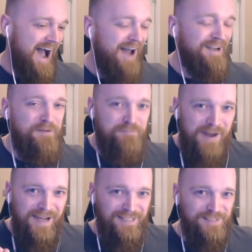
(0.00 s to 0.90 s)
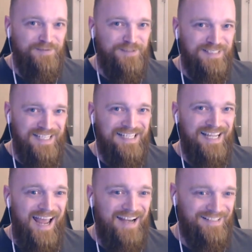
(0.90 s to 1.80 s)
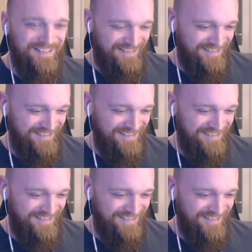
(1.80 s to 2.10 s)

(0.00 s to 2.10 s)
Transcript: and I might have done it again.